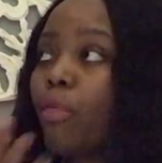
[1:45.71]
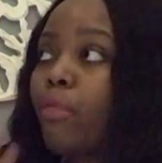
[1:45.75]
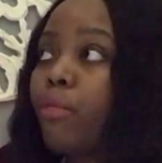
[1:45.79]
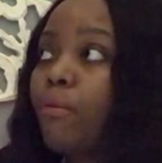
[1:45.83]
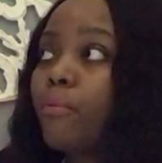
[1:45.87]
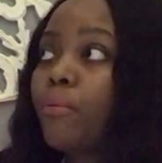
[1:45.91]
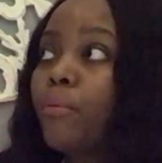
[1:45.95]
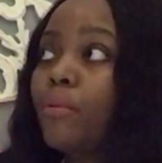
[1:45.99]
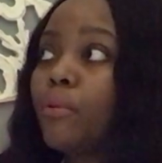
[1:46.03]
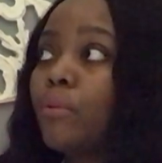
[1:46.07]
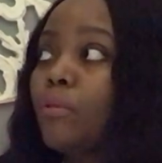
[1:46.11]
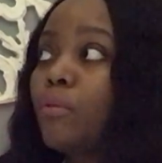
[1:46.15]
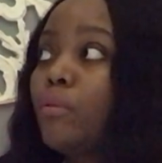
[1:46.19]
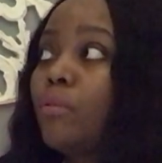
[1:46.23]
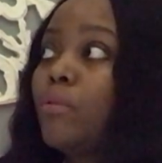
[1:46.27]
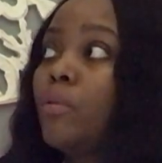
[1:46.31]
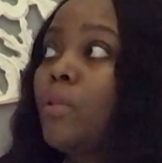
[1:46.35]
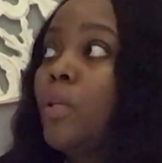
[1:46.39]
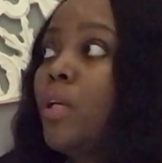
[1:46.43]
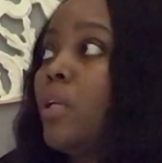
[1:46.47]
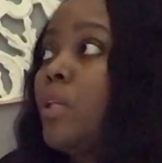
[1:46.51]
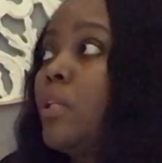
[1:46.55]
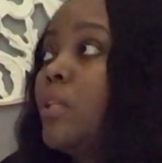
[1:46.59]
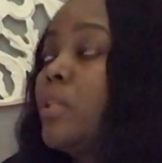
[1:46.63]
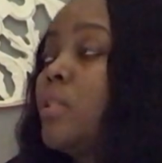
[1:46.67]
through
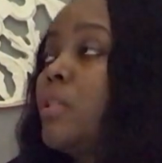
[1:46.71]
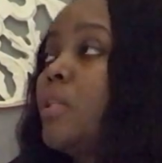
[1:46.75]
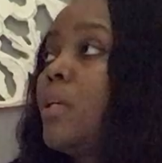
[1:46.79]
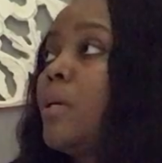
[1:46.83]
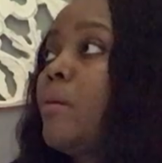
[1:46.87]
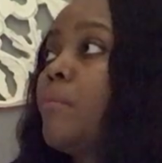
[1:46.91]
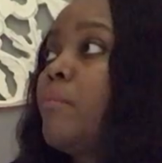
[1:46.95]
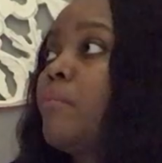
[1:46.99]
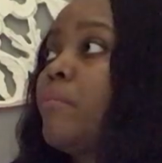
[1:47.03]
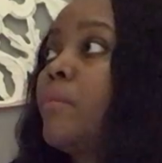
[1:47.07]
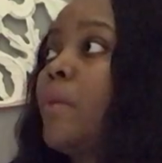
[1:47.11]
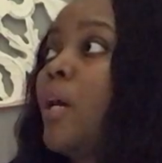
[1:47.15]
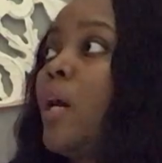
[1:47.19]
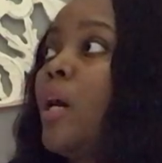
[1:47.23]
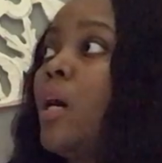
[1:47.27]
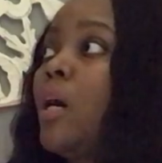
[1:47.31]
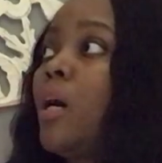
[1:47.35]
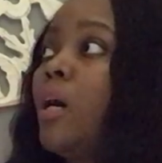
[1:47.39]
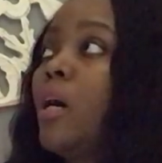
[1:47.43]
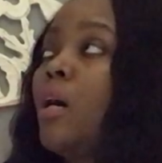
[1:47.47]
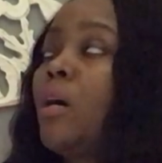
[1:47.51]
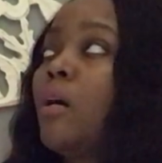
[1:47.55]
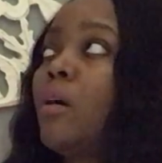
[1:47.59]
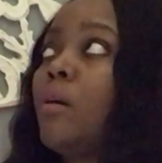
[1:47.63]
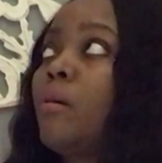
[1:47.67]
some
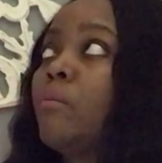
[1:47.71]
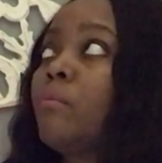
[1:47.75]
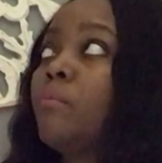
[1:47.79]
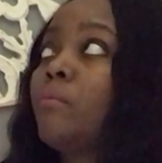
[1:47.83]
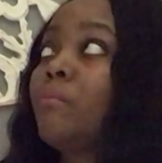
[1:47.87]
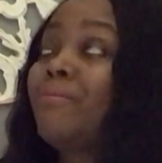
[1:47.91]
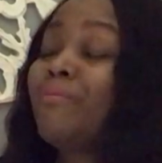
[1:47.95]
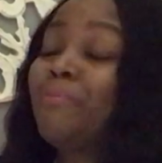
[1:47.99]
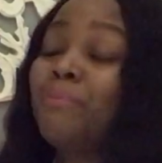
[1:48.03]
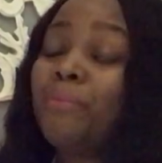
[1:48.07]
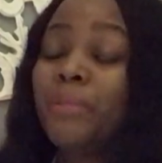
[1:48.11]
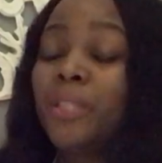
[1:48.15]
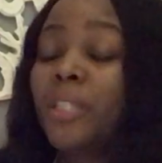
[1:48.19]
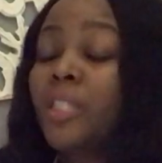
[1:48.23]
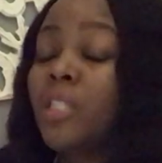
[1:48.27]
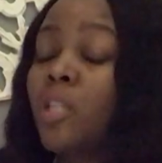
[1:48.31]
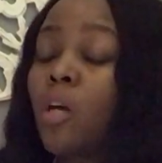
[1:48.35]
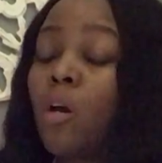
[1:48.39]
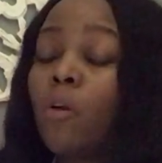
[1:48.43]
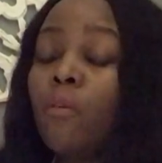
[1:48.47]
just